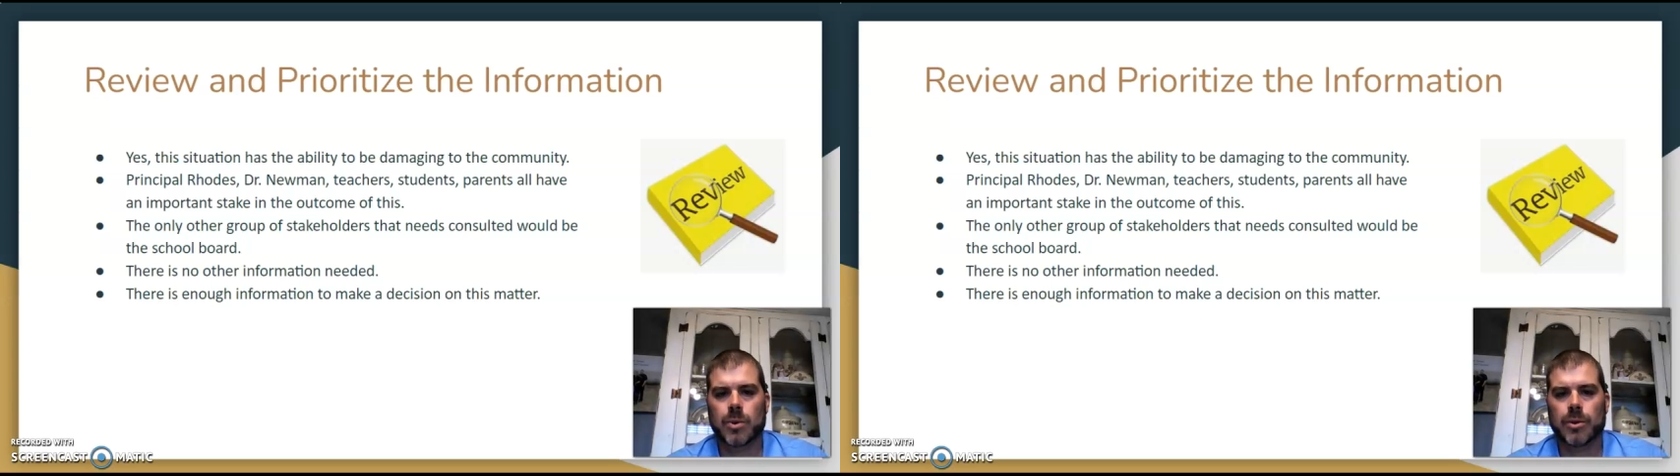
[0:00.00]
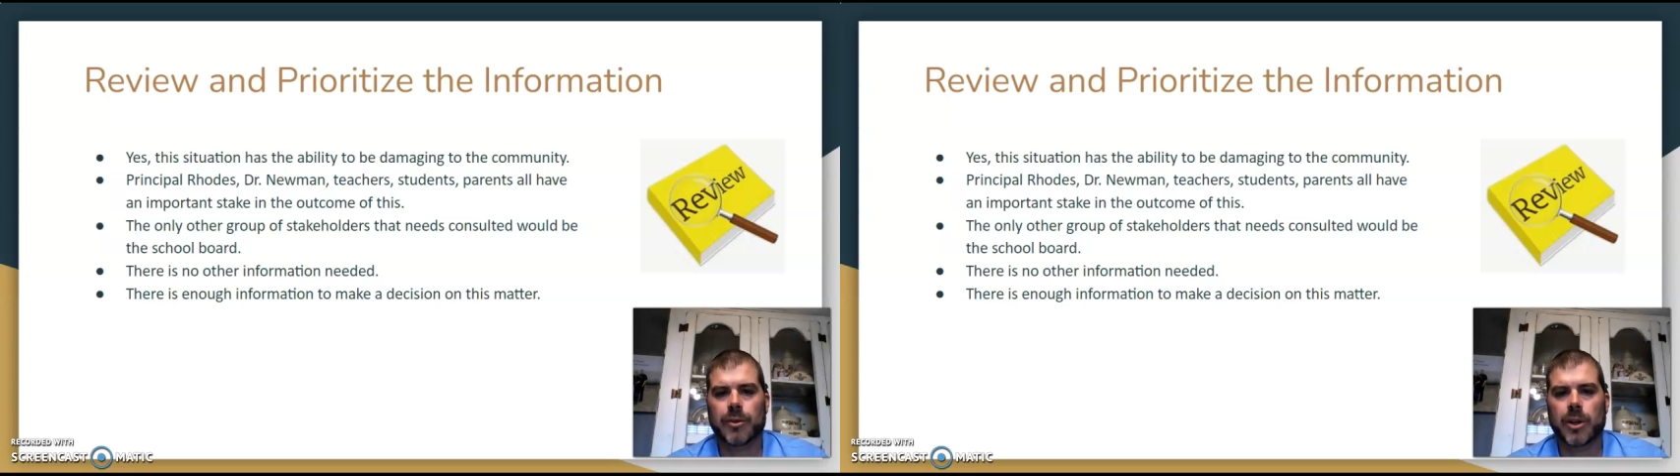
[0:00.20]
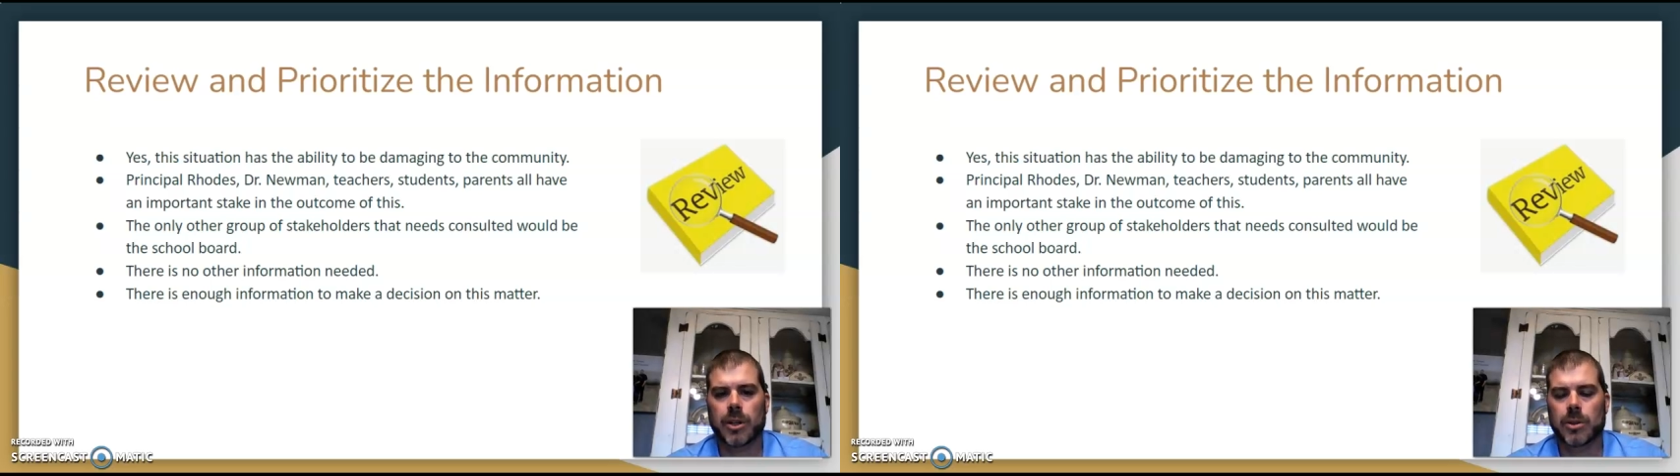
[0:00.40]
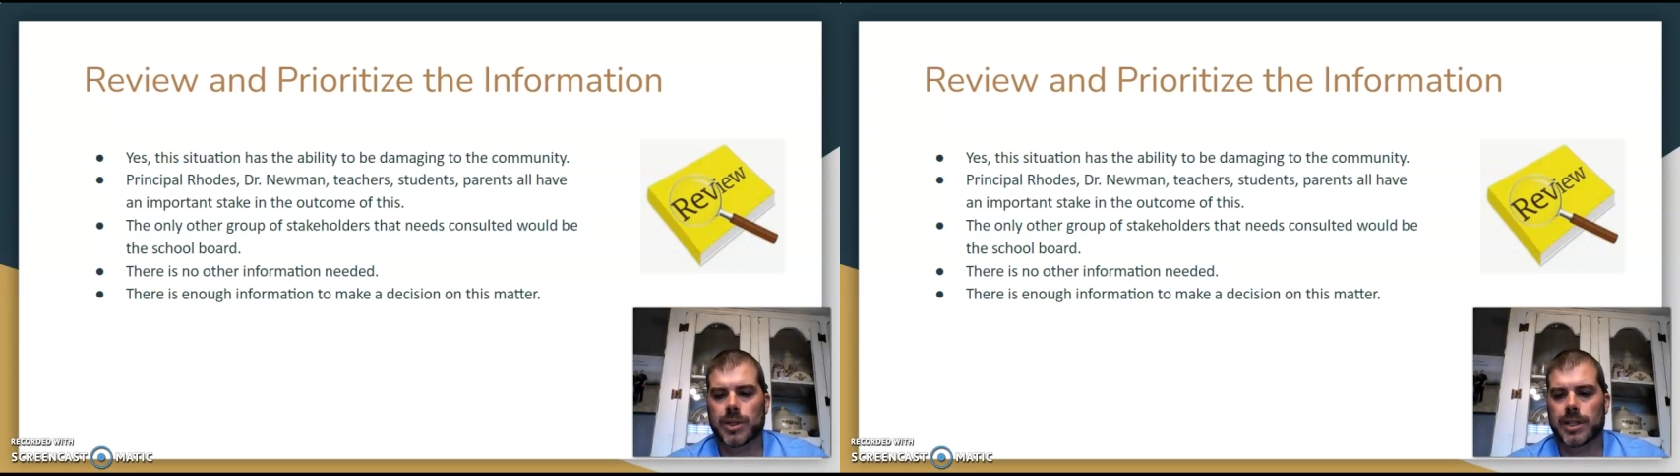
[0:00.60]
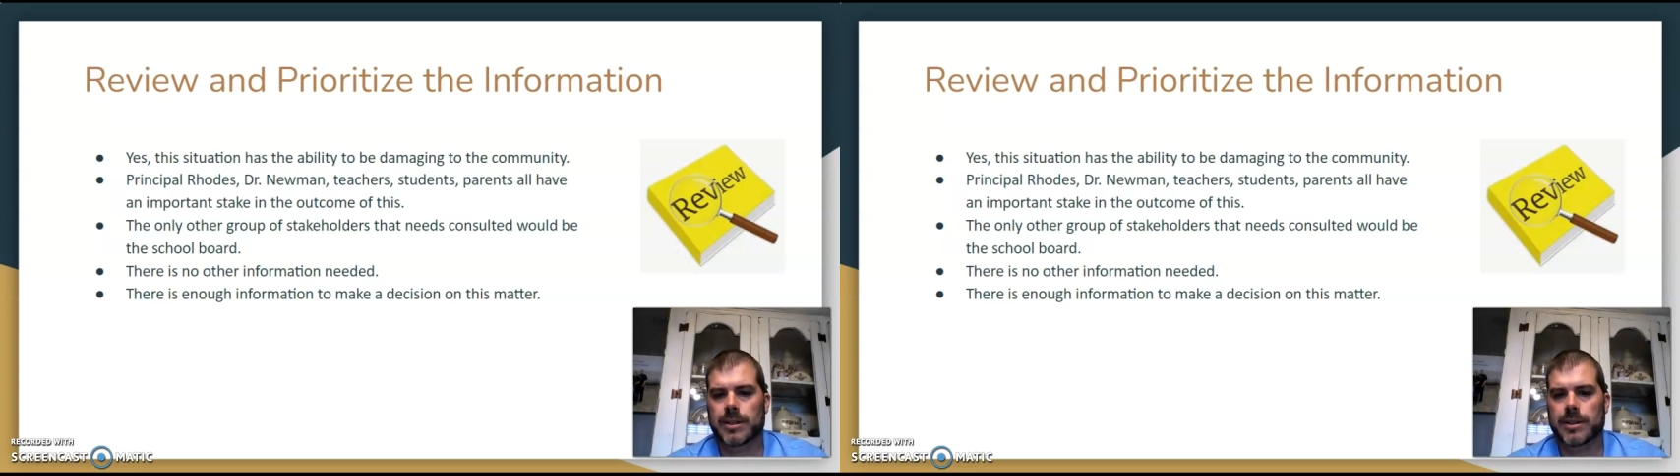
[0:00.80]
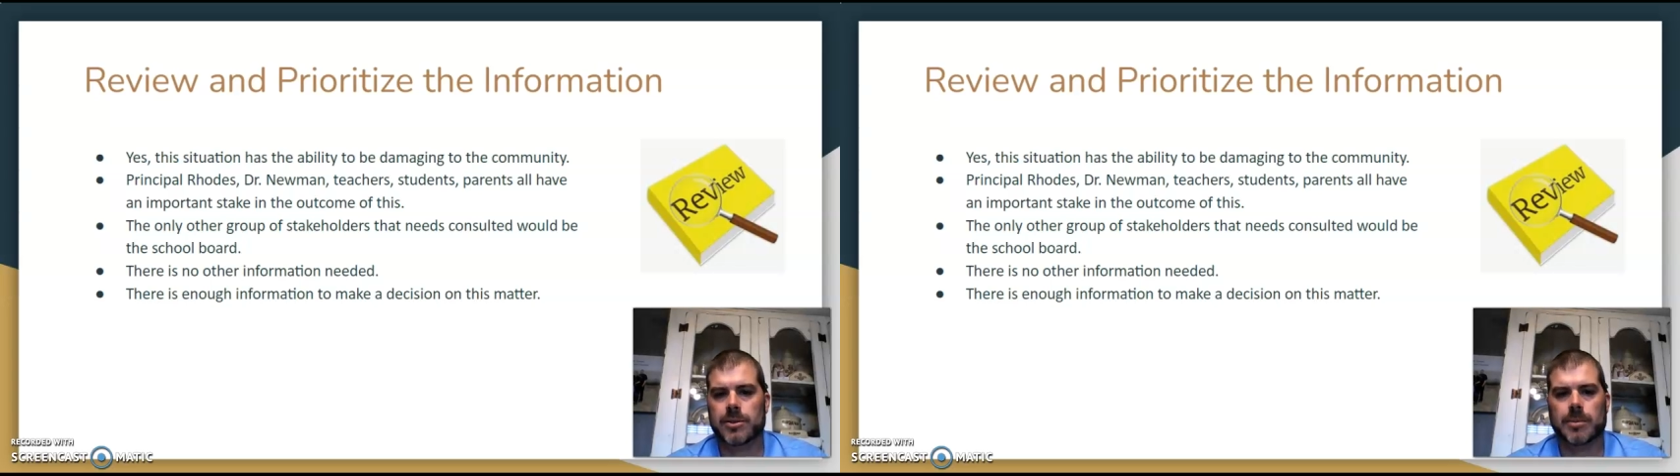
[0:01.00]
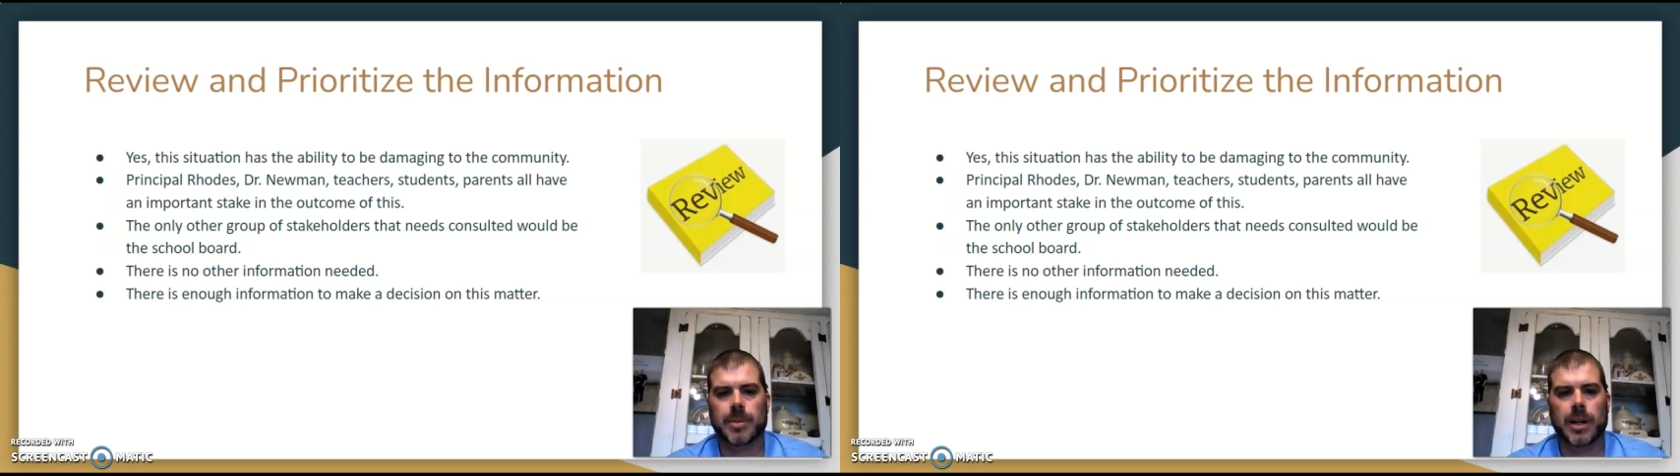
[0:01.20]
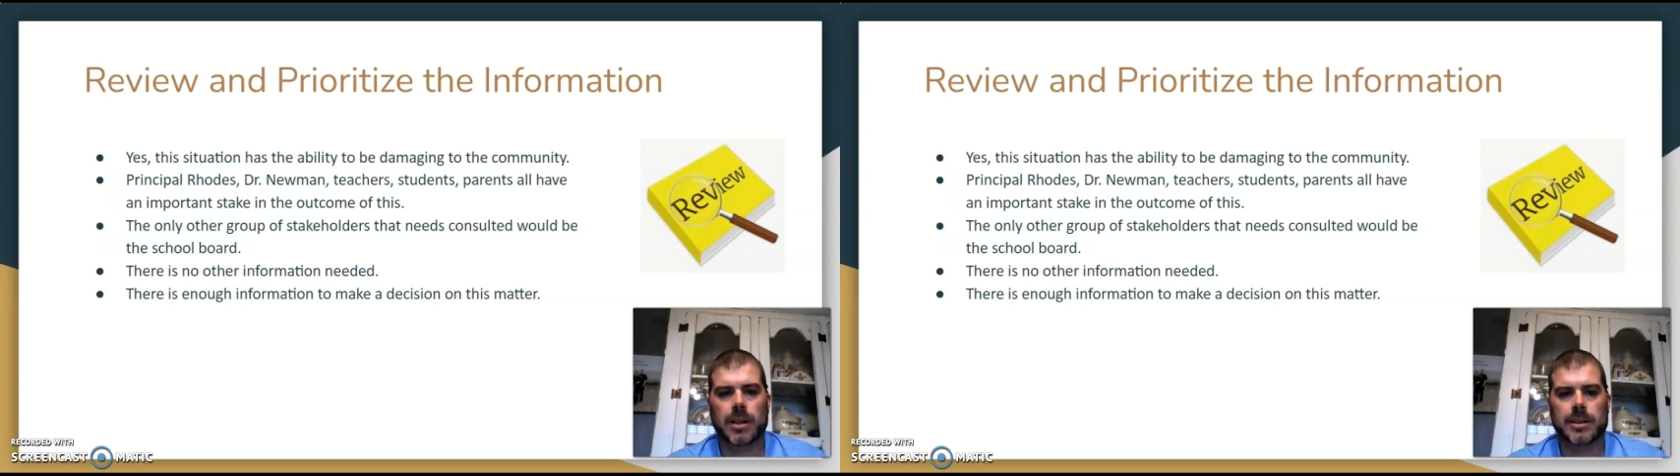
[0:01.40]
we're following district
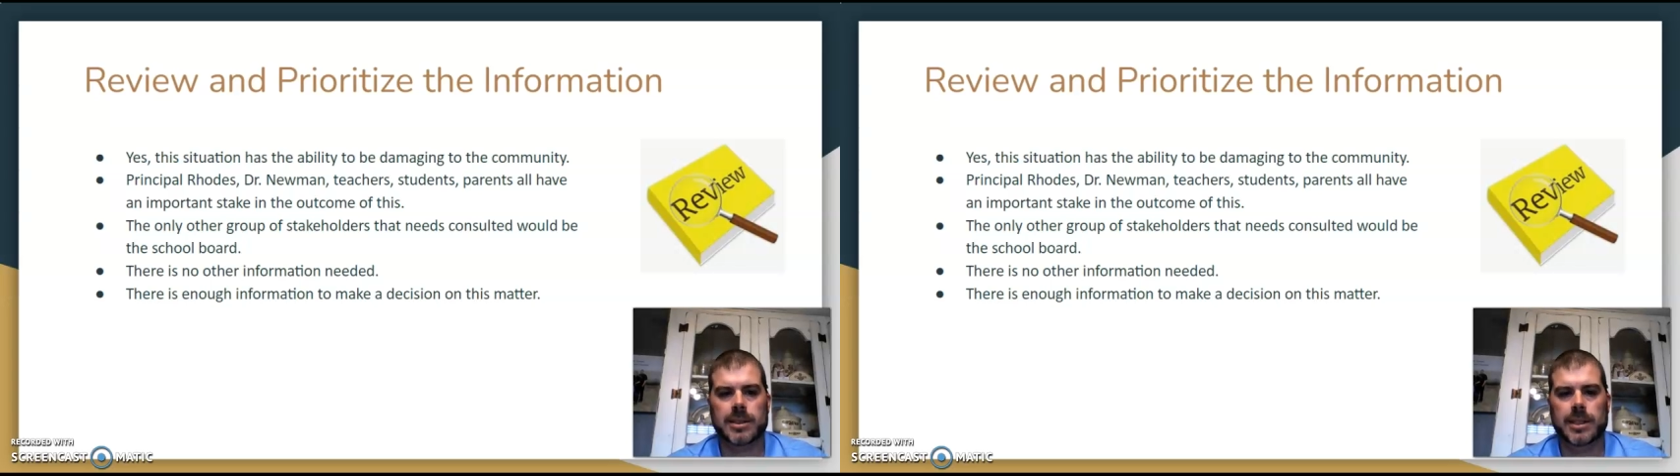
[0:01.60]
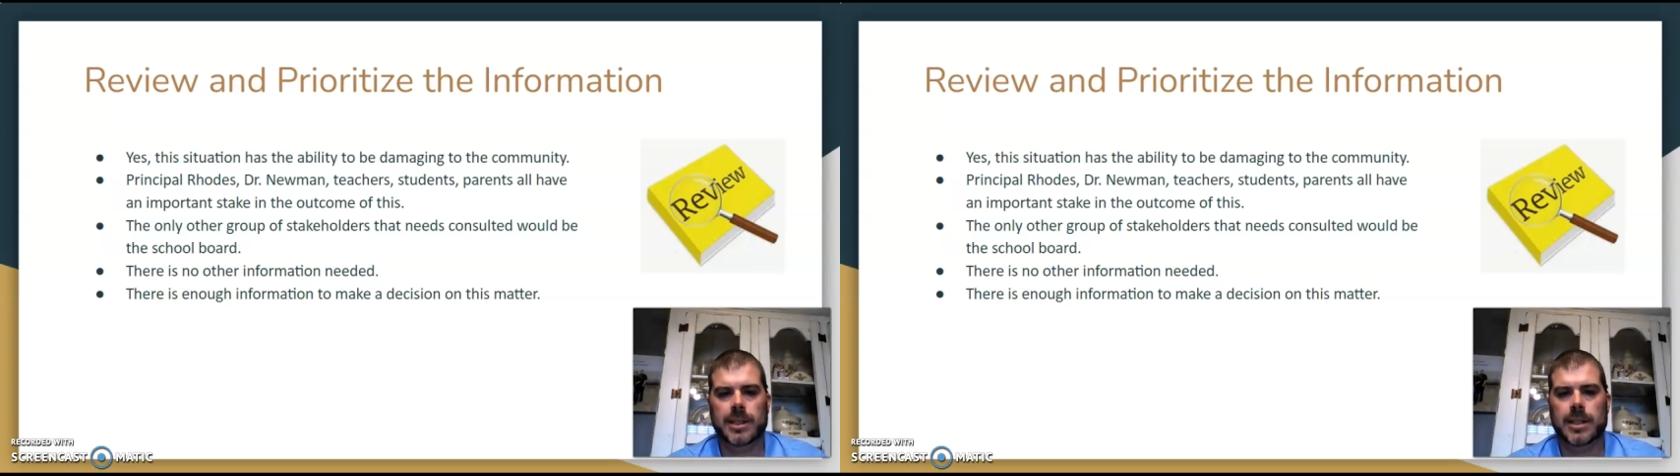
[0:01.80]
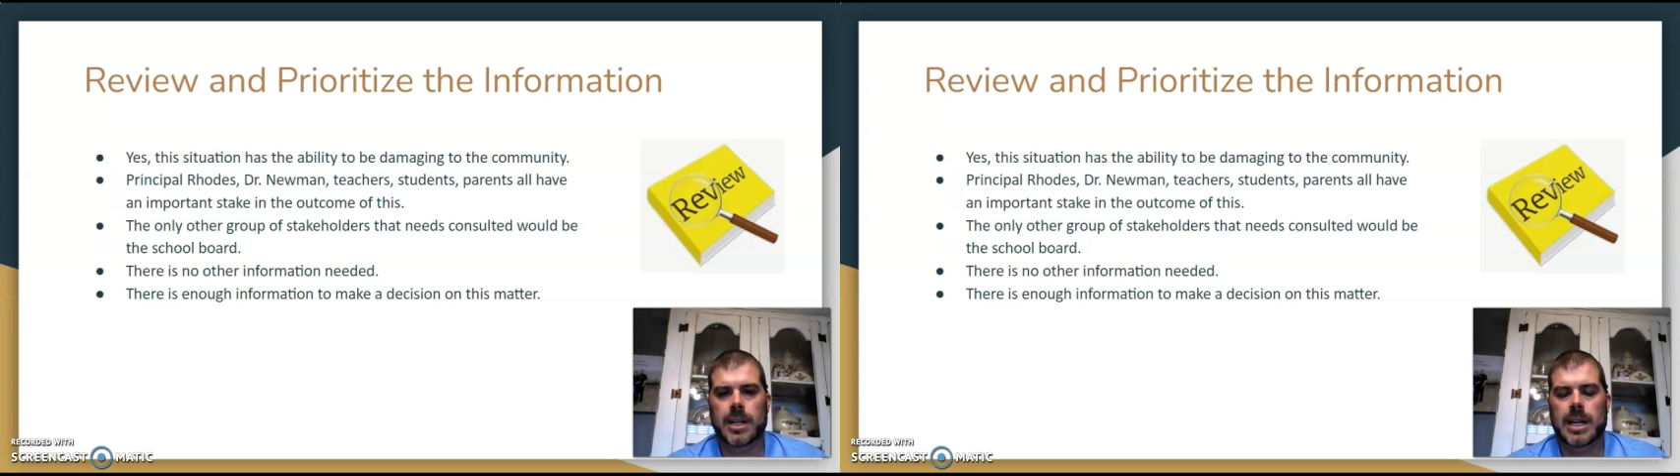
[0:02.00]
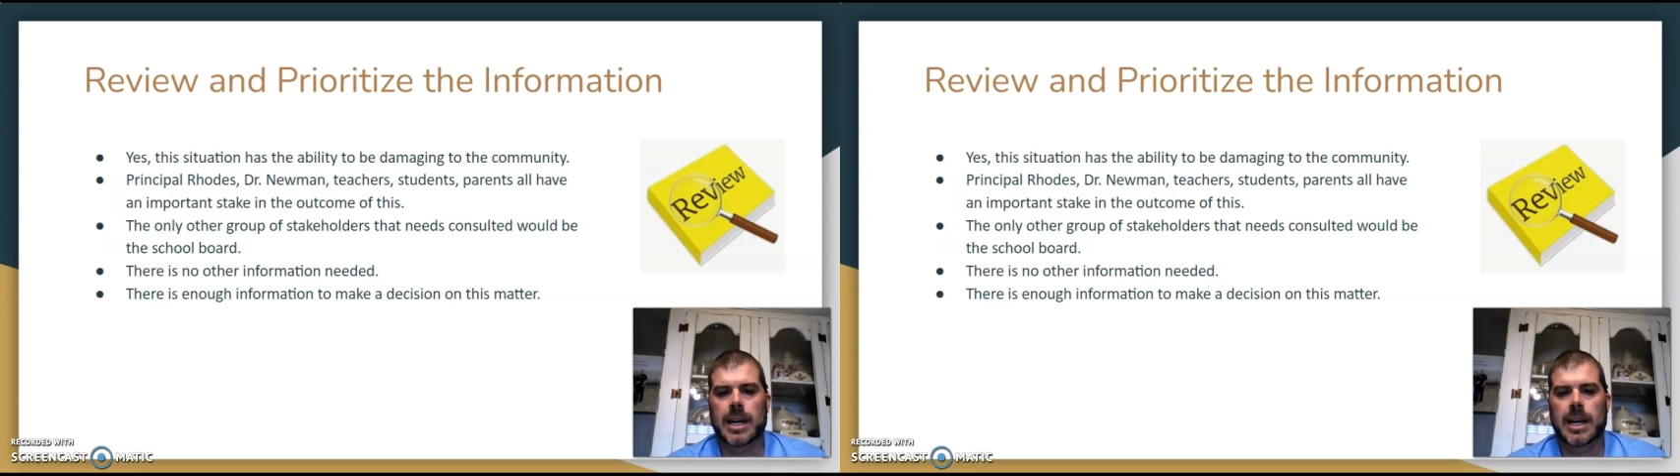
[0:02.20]
policy,